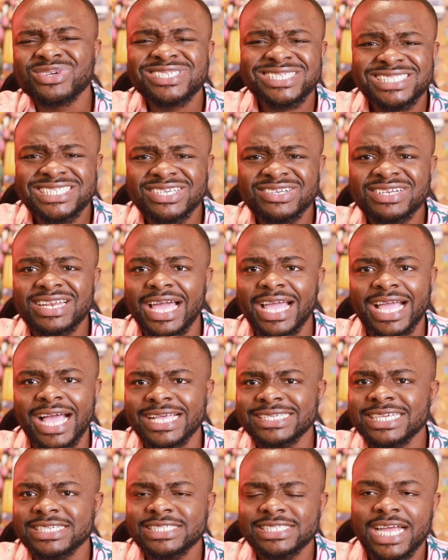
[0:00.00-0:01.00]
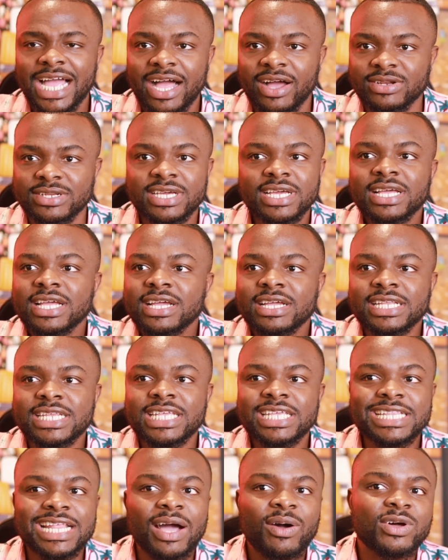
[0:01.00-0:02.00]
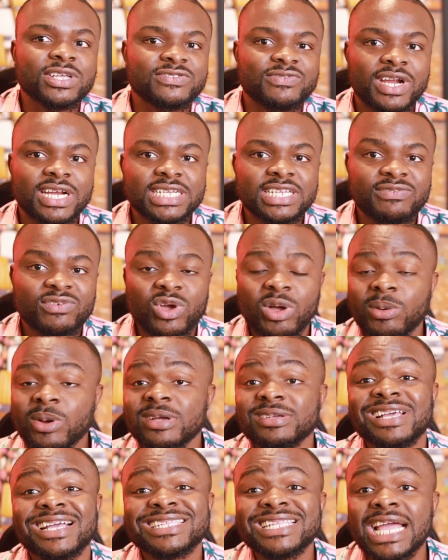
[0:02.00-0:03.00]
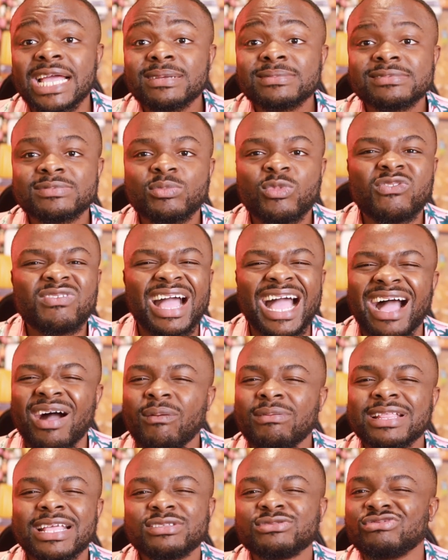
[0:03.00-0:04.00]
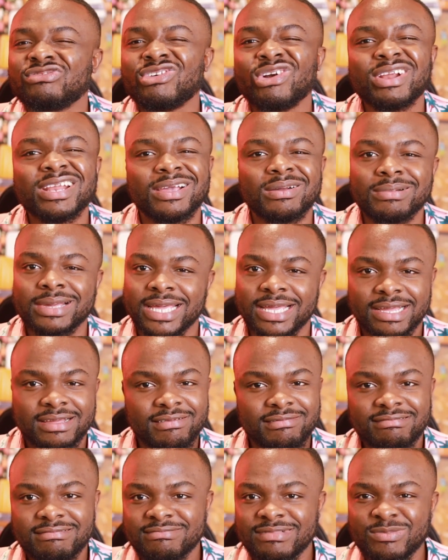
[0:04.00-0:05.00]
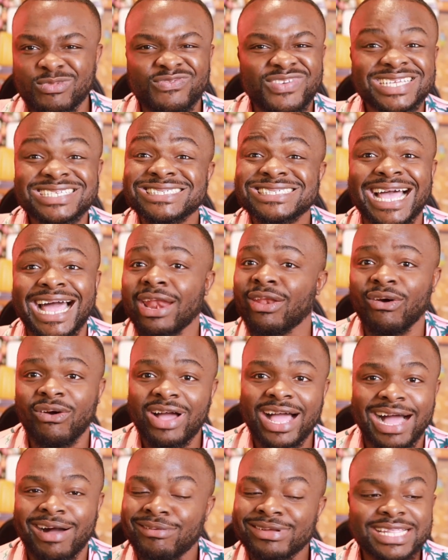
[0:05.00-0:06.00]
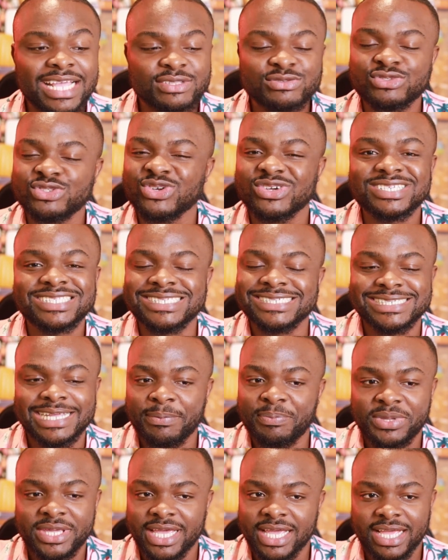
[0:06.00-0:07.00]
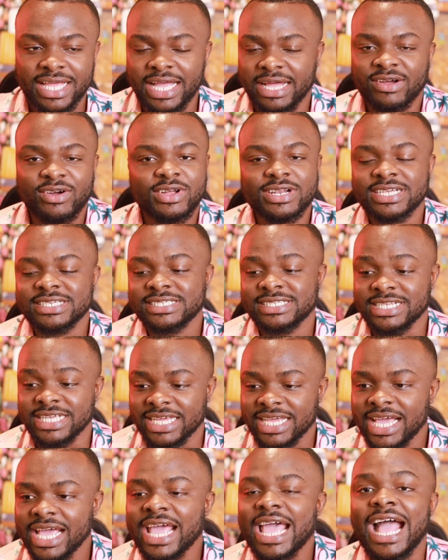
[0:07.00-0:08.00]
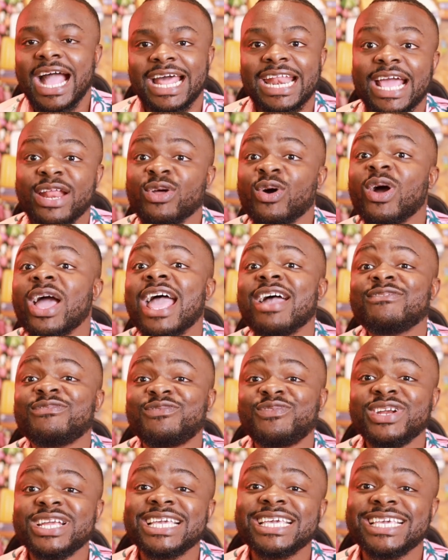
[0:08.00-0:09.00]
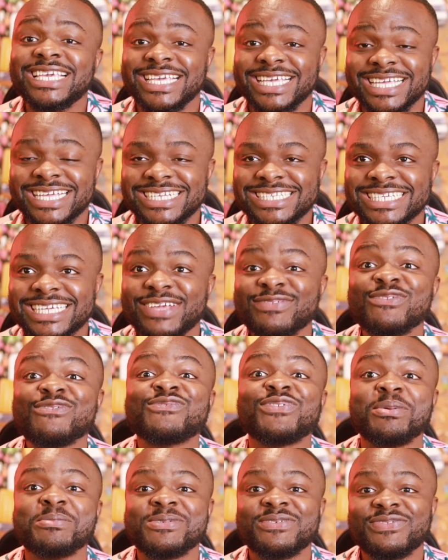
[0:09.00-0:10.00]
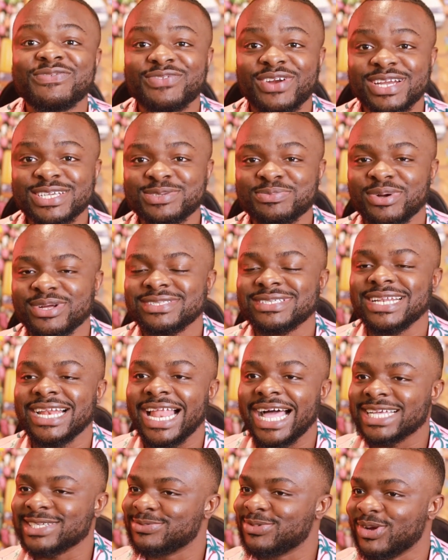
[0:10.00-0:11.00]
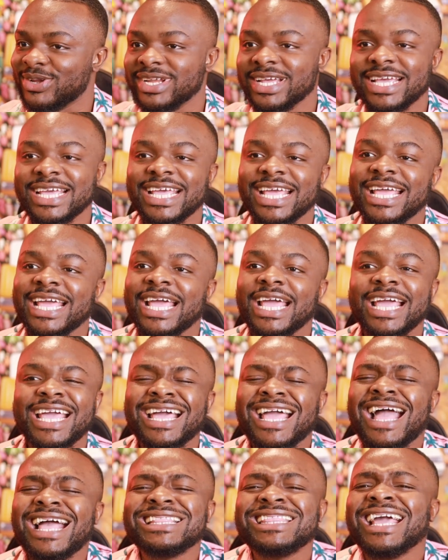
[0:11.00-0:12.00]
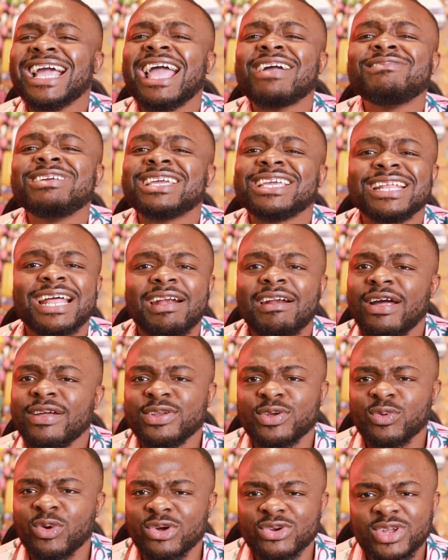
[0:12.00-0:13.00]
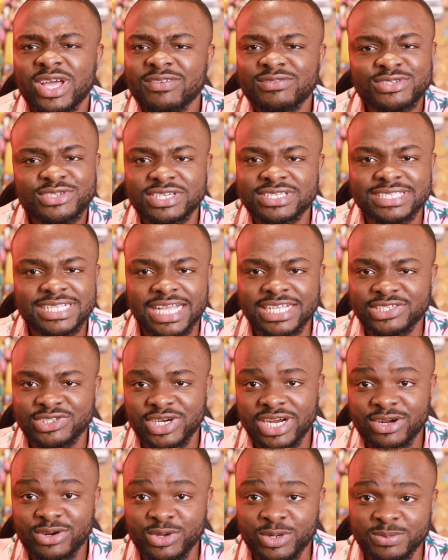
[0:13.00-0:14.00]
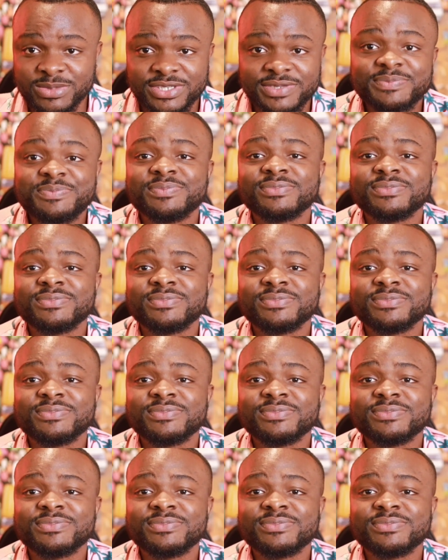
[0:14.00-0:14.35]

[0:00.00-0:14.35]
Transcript: still, as a child, that was very difficult, because at times I wanted to run away. With a salon, I wanted to just disappear, honestly. And I know every kid, even from the firstborn to the lastborn, I think every kid around the world, not even just in Nigerian homes,